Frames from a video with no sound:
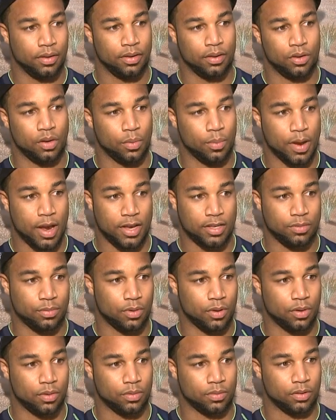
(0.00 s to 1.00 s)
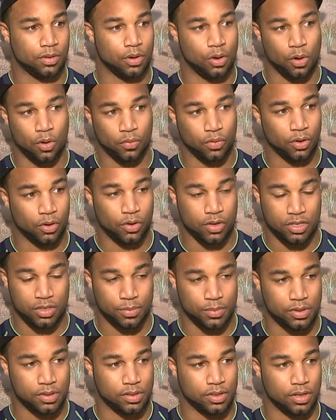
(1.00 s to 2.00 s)
you know, basketball goal for
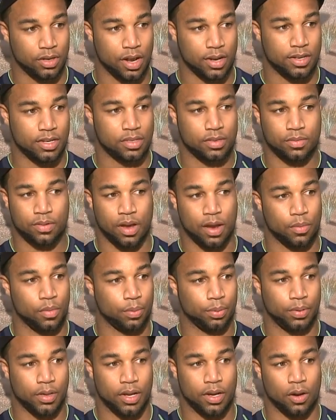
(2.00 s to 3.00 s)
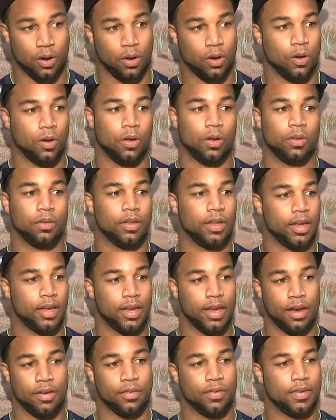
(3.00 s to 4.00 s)
Christmas, and I would play all
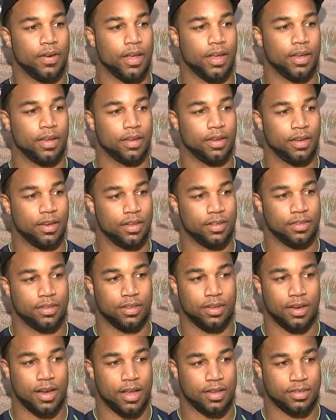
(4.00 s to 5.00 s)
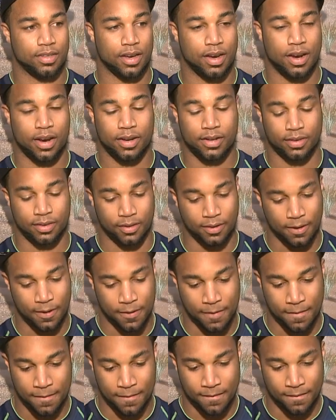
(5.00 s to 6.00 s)
day, every day until I got tired. And
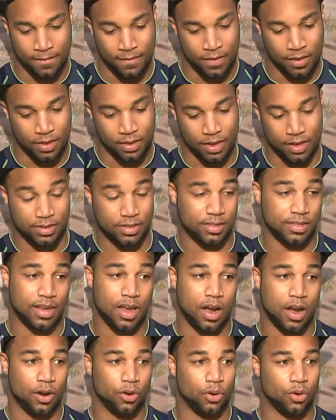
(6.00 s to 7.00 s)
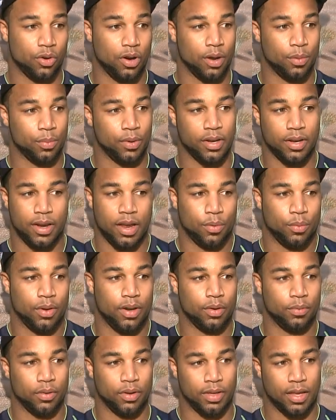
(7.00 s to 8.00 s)
that's just how I grew up. We
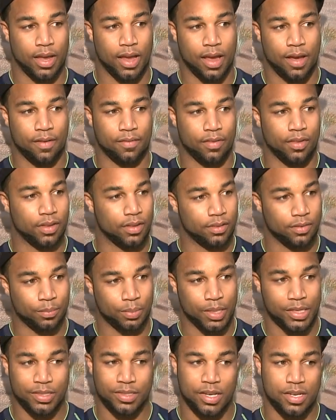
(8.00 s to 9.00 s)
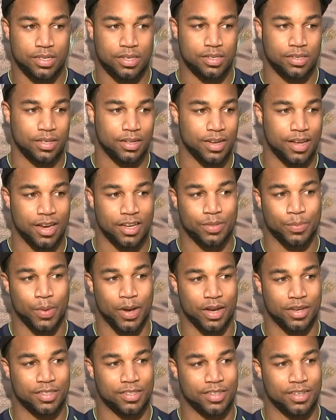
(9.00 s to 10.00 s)
didn't really have the PlayStations and the
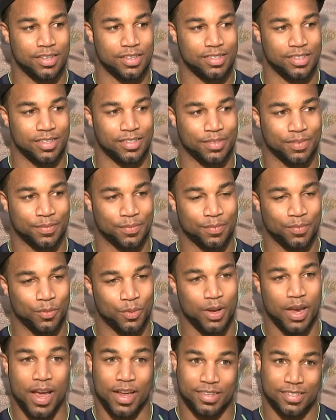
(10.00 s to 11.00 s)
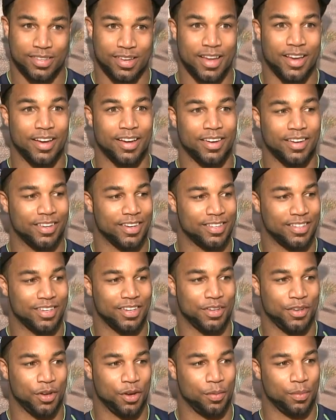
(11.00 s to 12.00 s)
Xboxes, and we had Sega and
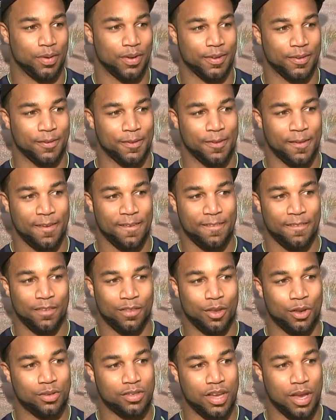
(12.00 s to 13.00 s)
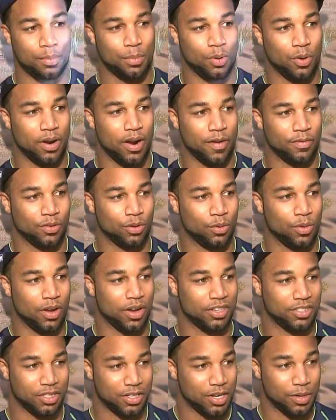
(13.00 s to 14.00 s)
Nintendo, but those got boring after a while
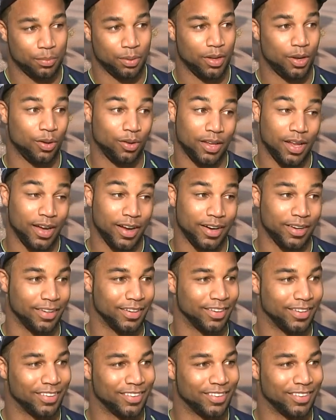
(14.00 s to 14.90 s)
because you couldn't play online.